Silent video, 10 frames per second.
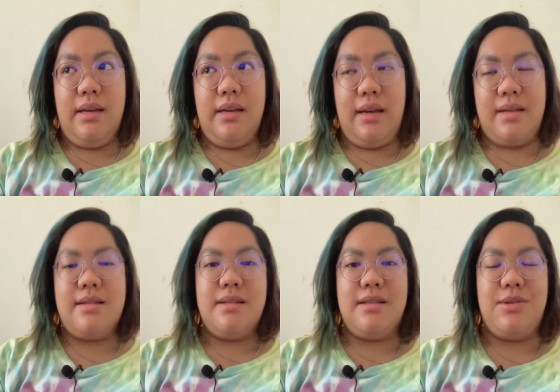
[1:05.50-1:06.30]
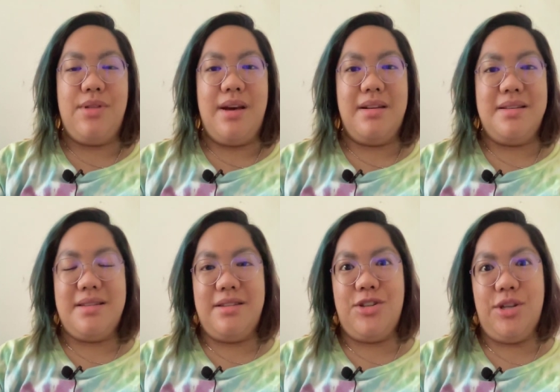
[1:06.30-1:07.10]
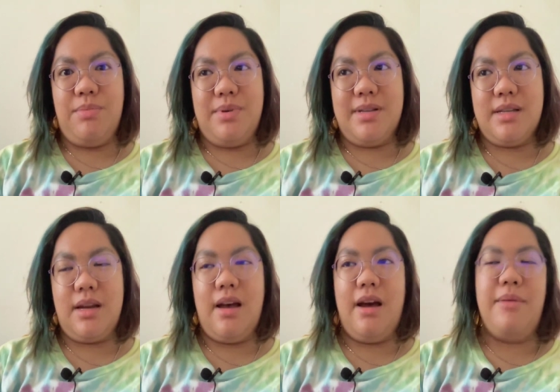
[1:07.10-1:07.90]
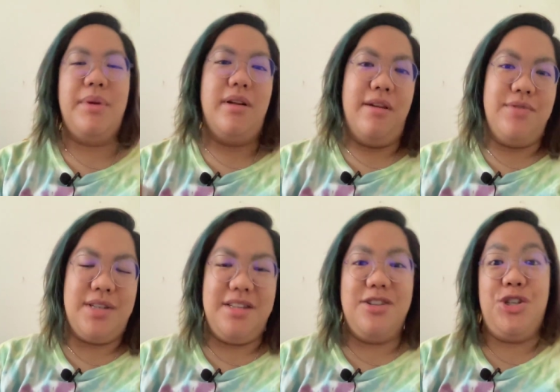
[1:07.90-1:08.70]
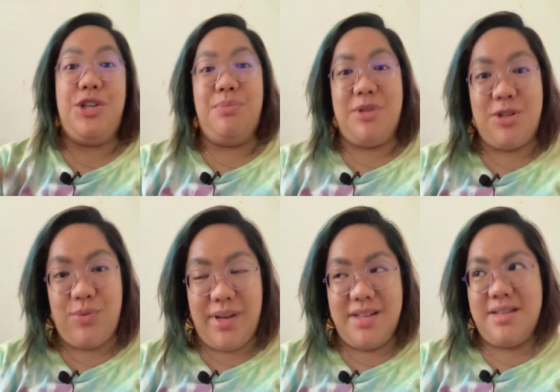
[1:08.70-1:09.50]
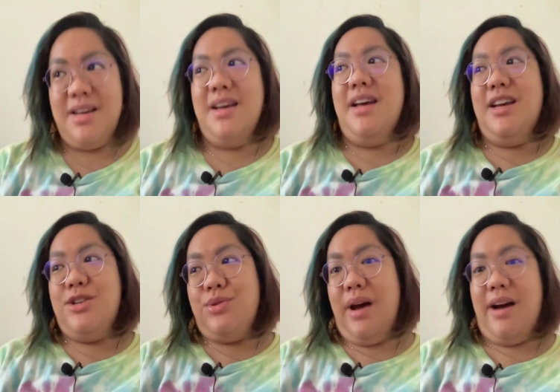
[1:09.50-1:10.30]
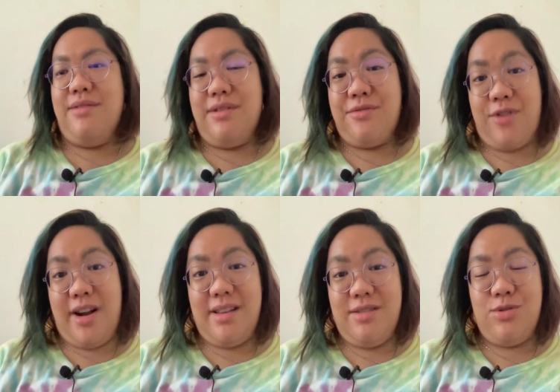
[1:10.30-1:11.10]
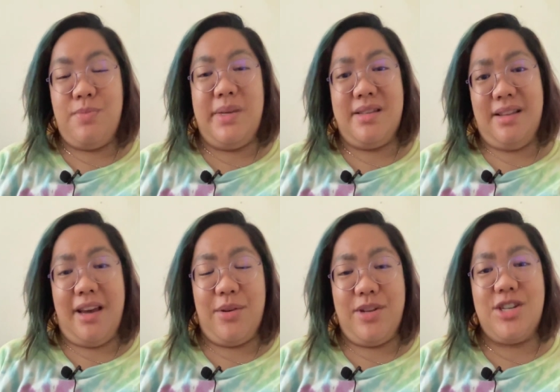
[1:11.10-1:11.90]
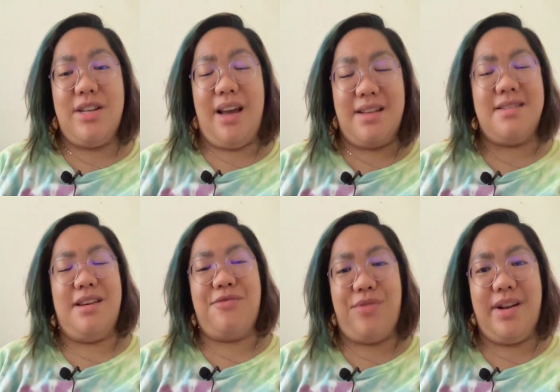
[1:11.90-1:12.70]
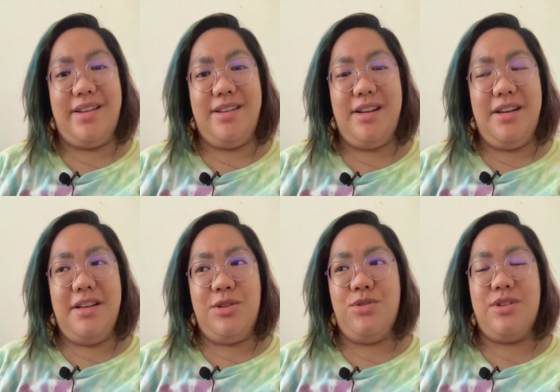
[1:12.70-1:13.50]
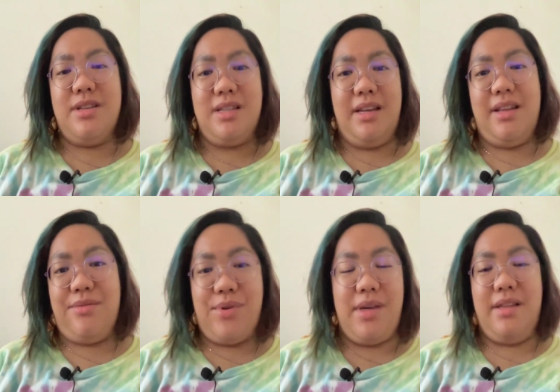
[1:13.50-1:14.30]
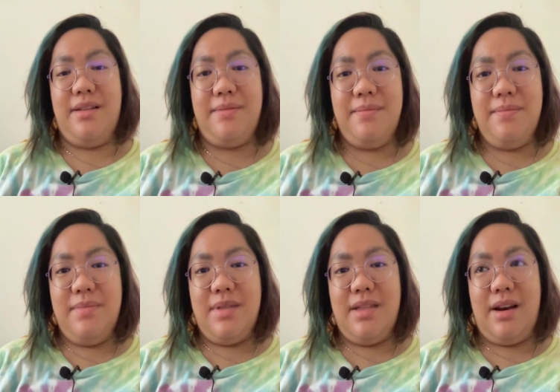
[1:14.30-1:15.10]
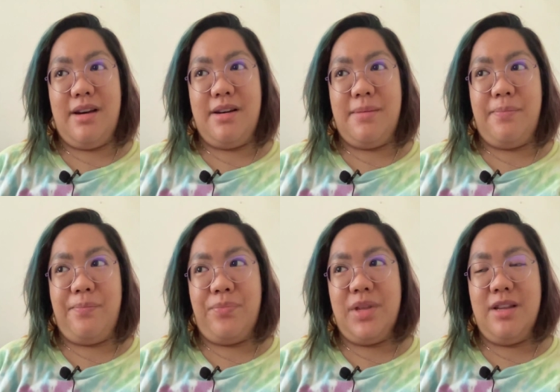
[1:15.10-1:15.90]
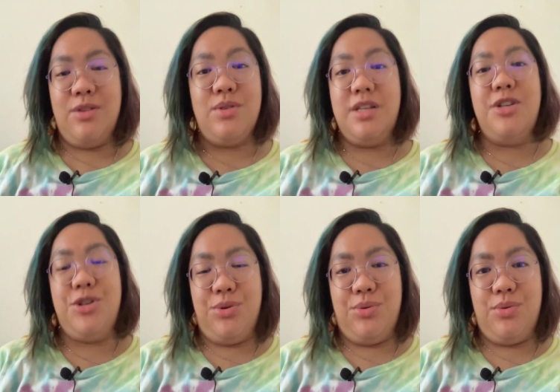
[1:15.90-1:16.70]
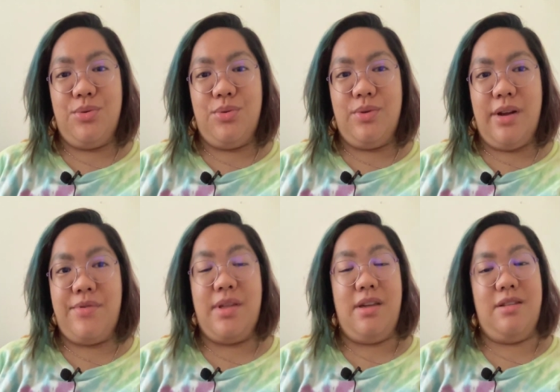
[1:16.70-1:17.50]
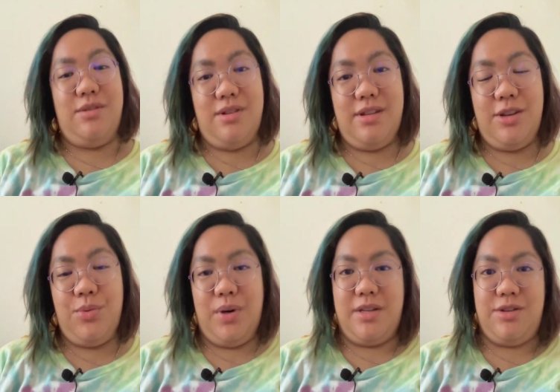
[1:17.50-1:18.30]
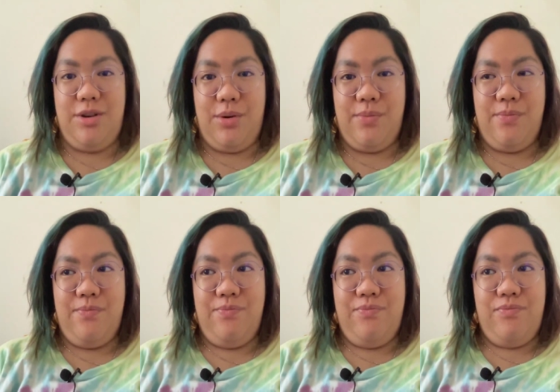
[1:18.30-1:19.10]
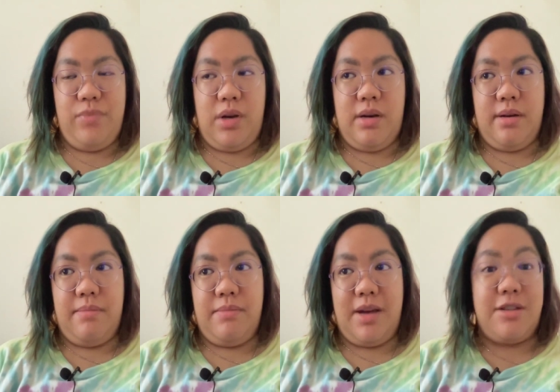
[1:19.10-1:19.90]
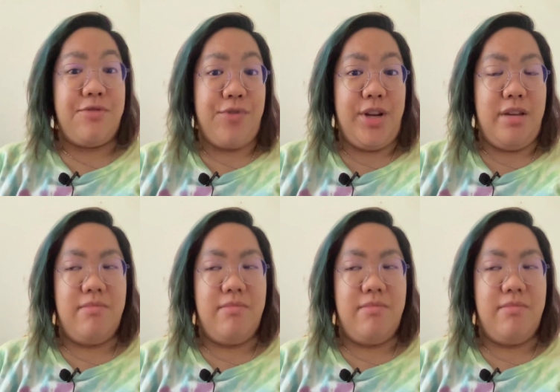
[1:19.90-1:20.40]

yes, so that is the cheapest. I mean, obviously, the cheapest way is to have a friend who speaks the language and ask that friend to translate everything, to teach you everything that you want to know. That's free.